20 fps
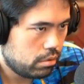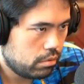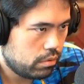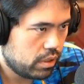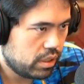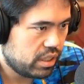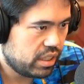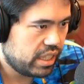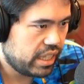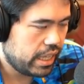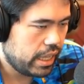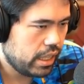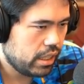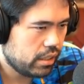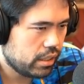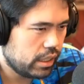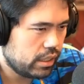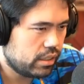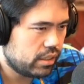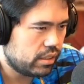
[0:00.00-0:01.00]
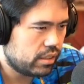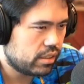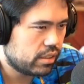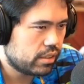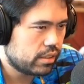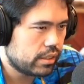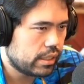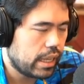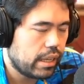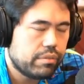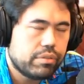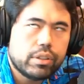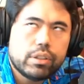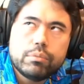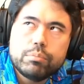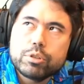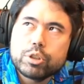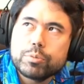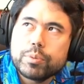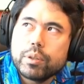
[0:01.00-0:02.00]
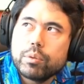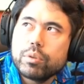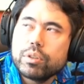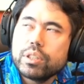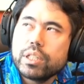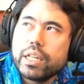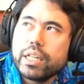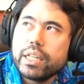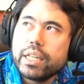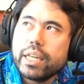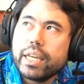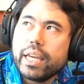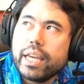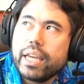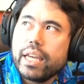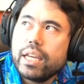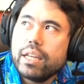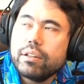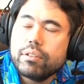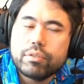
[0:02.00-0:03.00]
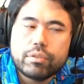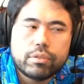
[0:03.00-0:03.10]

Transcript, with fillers: I take knight c7, bishop a1, knight a8.